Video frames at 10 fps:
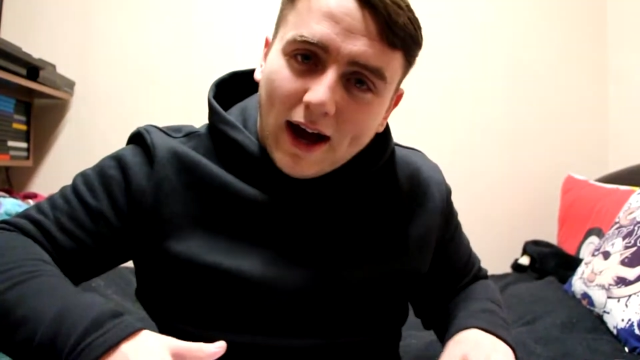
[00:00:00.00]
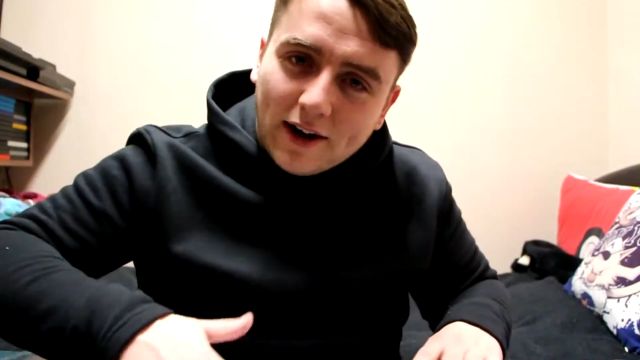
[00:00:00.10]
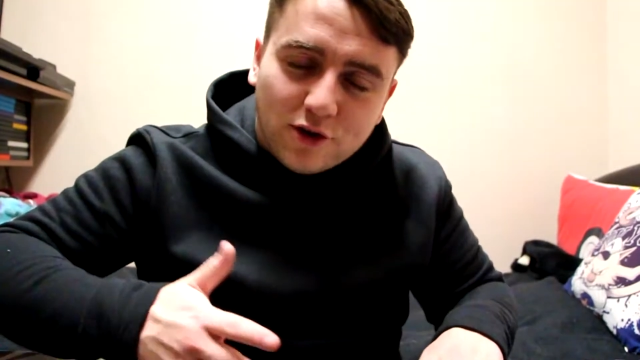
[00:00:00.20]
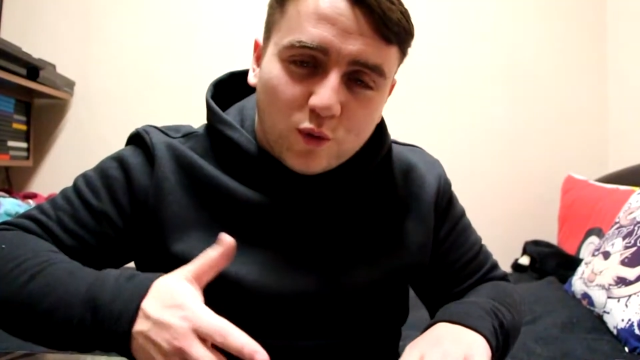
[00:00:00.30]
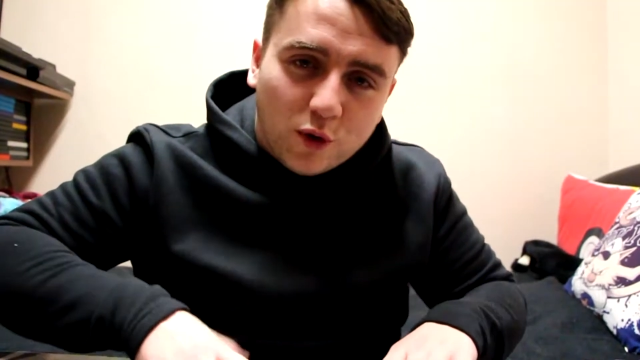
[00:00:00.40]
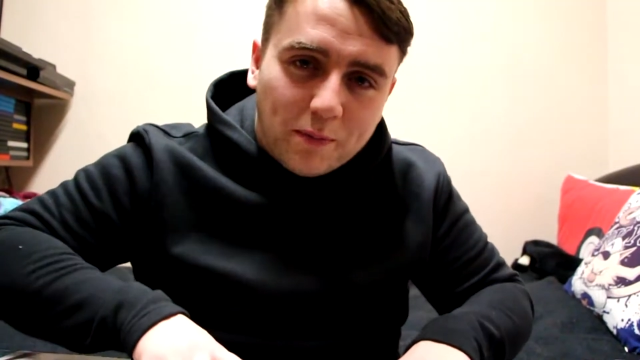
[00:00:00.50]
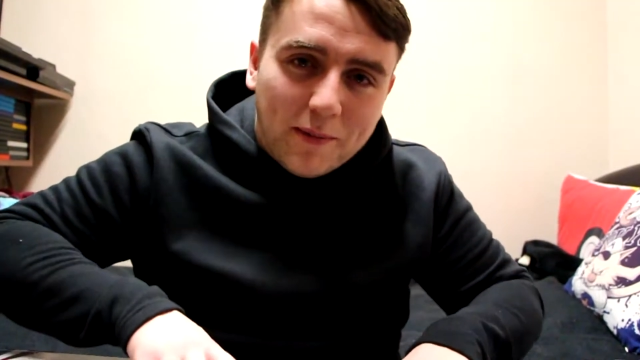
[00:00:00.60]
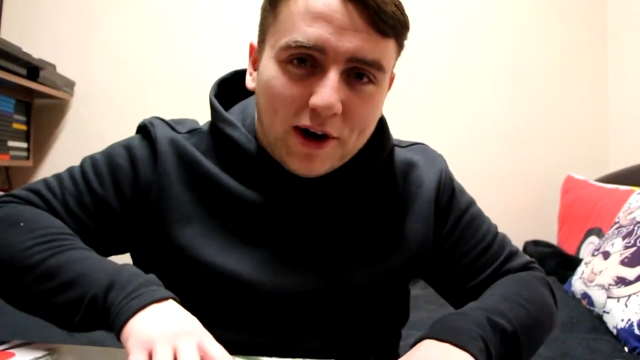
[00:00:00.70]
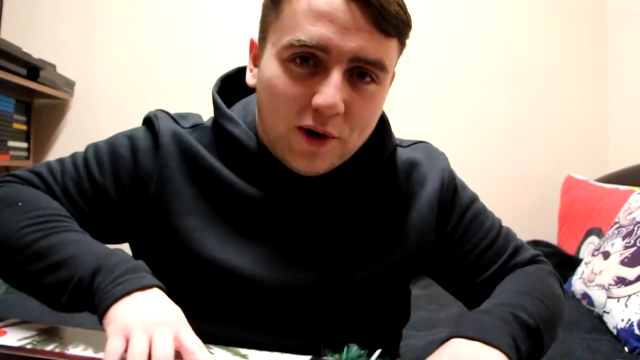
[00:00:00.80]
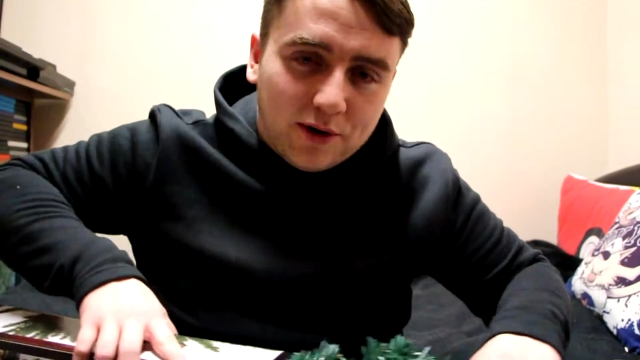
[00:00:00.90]
And it just would be
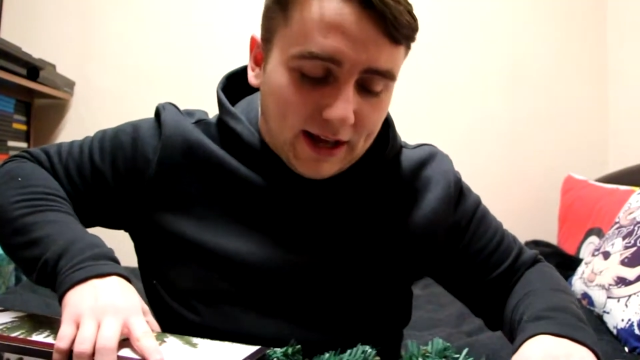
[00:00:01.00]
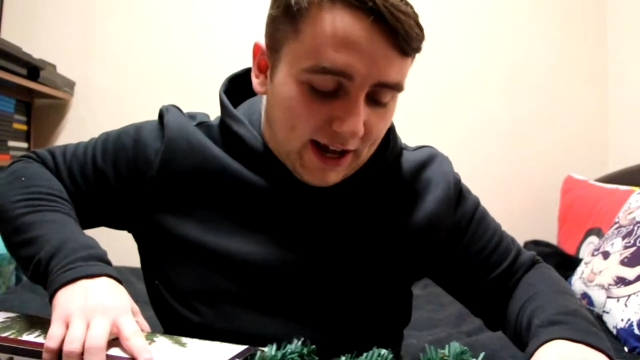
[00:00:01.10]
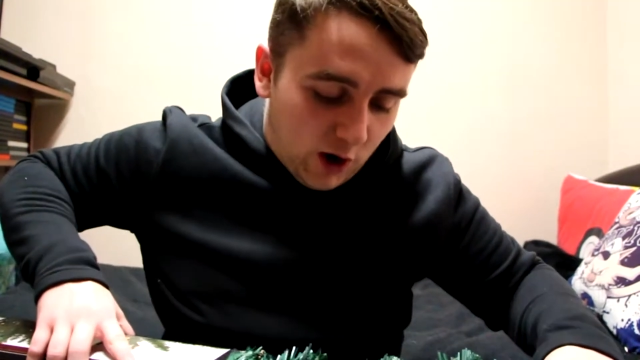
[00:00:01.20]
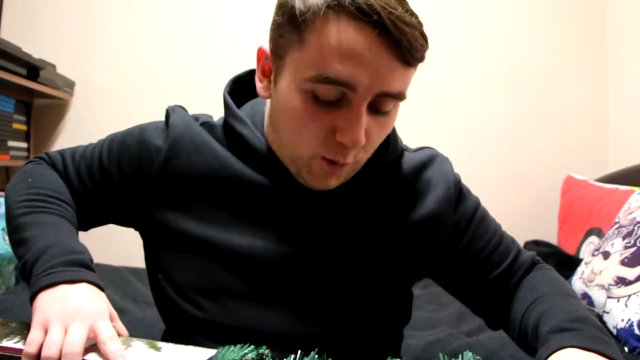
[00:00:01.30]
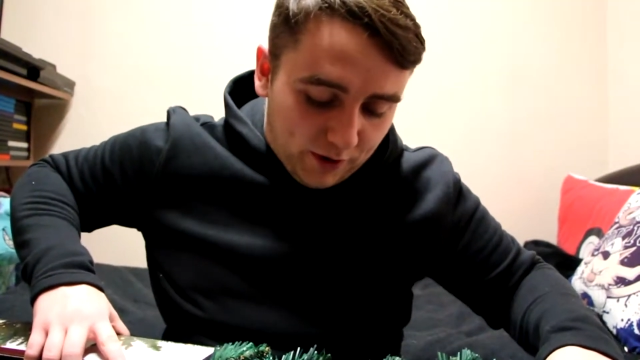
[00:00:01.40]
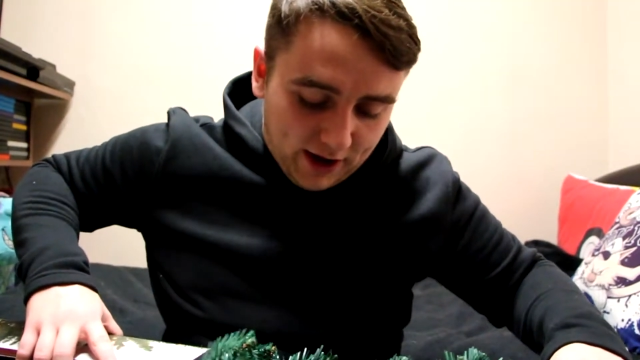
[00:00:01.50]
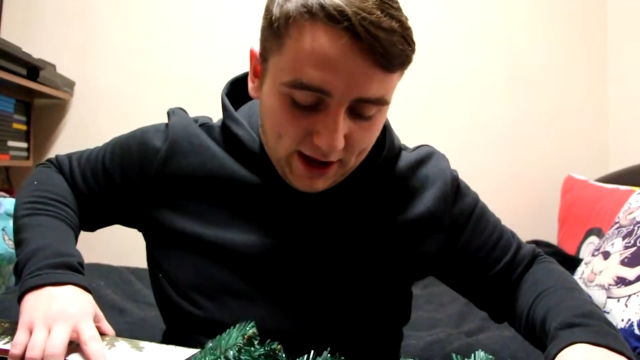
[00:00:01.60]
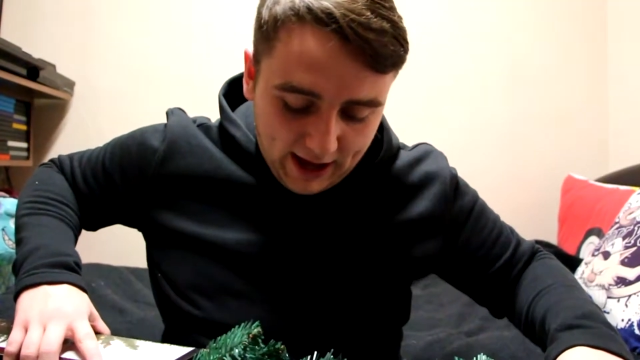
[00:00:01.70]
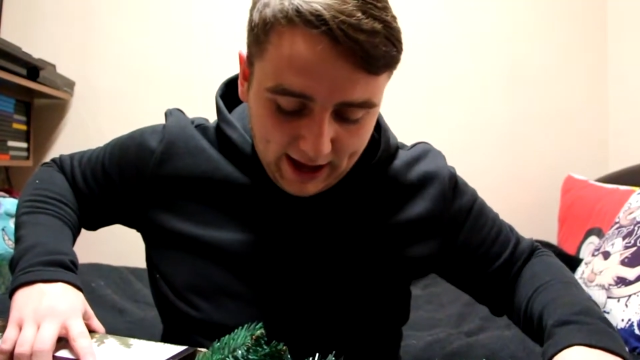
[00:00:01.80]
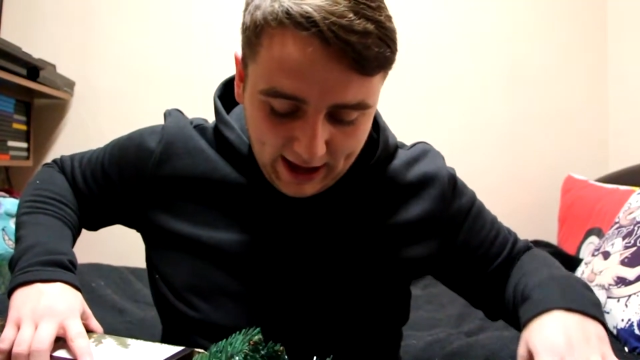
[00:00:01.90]
my luck that I open it
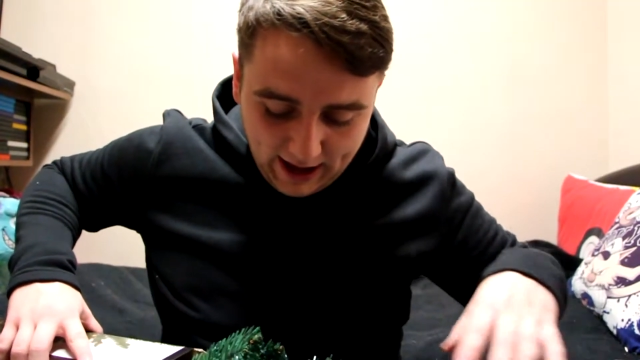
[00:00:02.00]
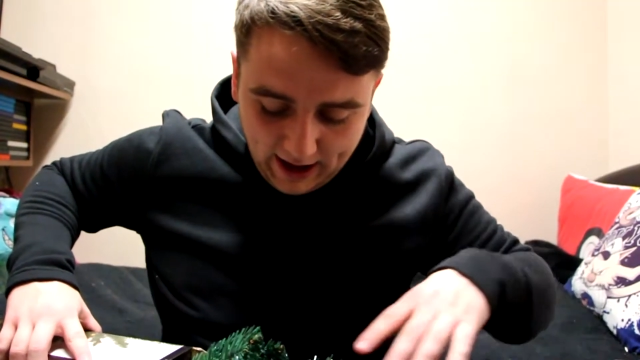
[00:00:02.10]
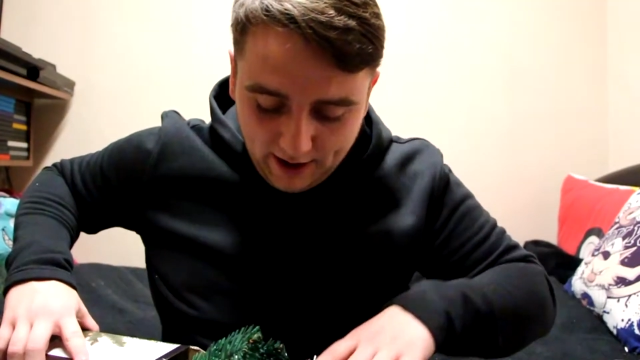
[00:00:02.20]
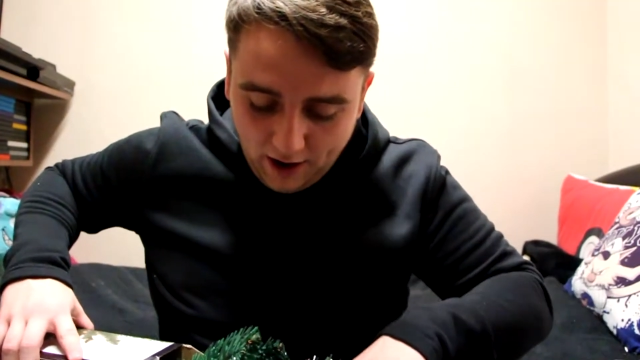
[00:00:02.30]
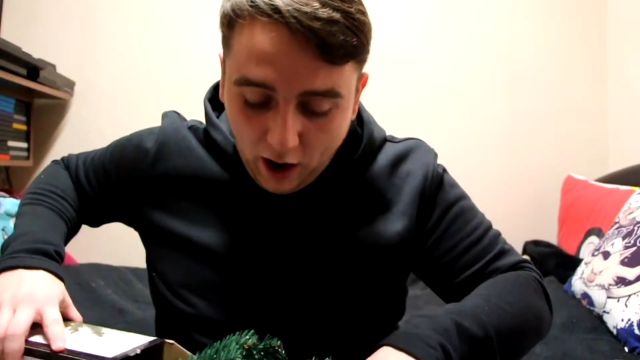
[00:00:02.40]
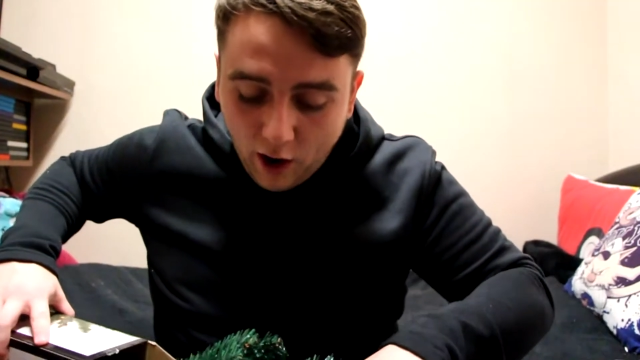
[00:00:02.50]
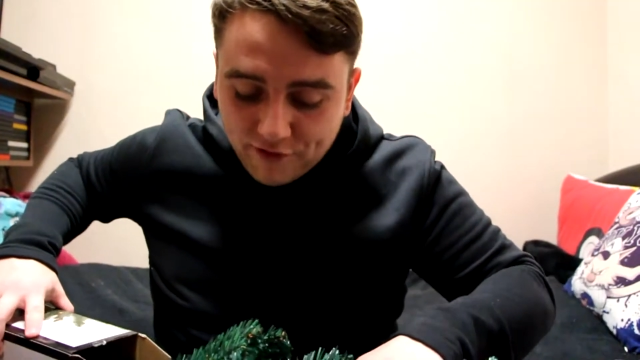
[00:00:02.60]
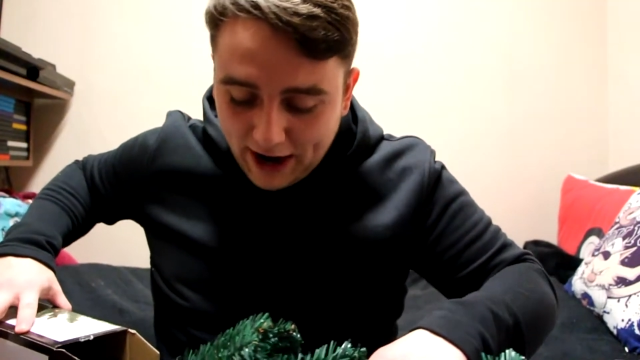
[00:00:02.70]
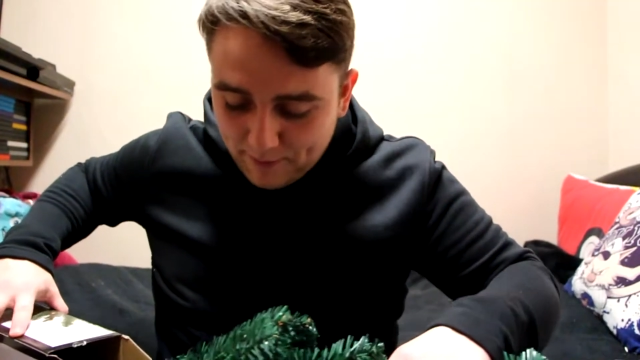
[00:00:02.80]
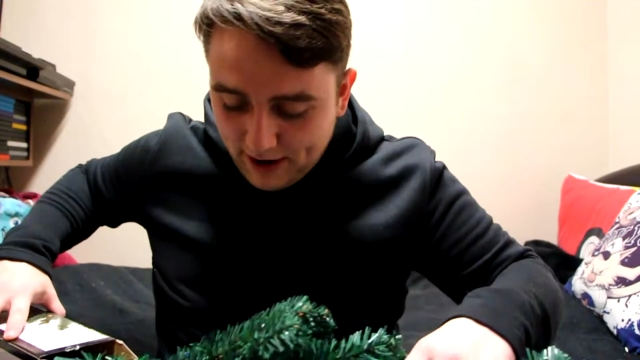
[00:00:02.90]
off
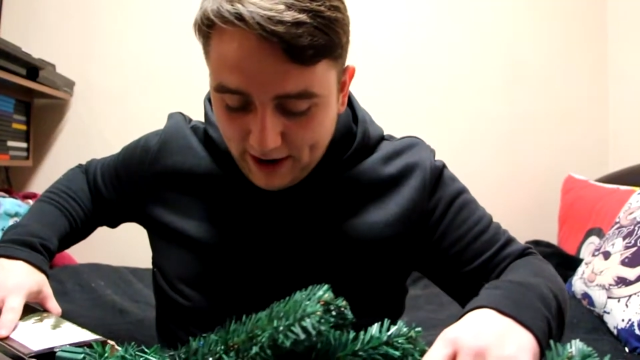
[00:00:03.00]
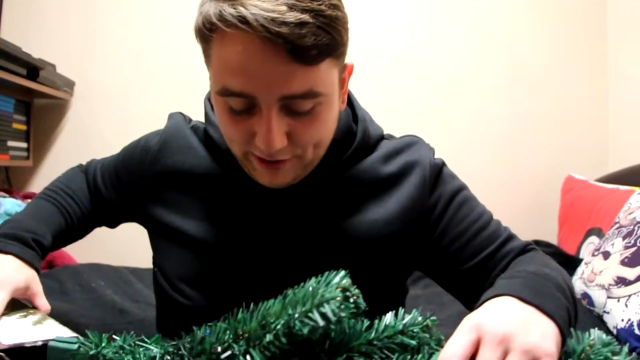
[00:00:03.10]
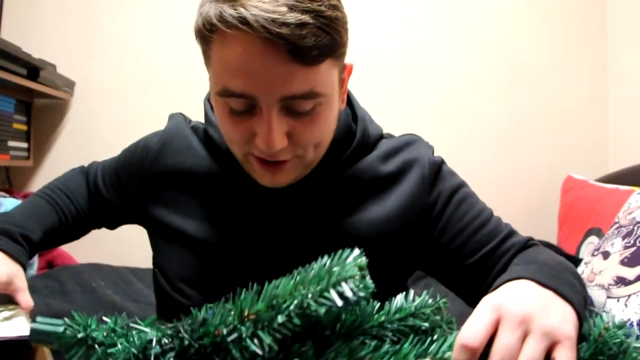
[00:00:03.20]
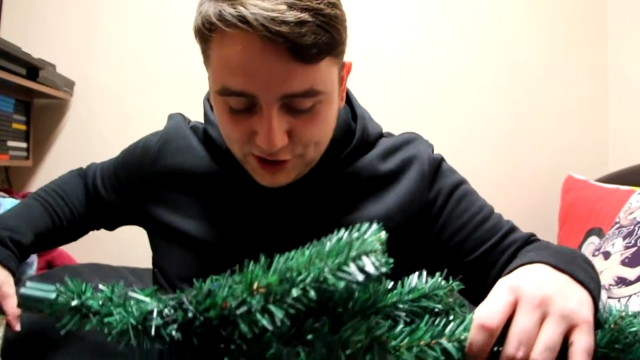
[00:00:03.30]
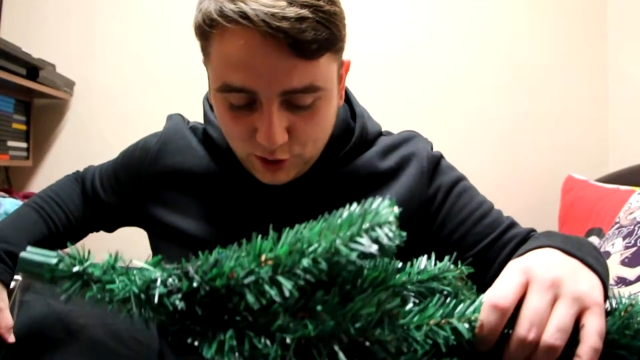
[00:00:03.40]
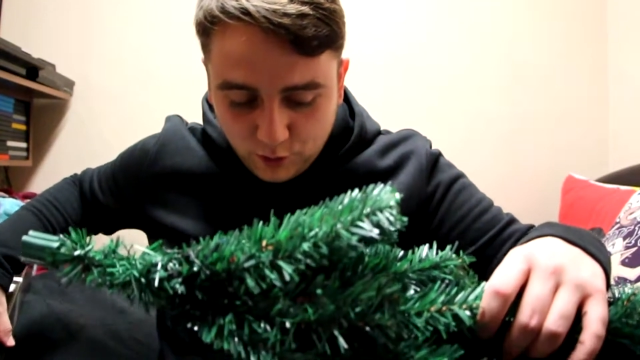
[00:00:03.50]
camera, and it's actually a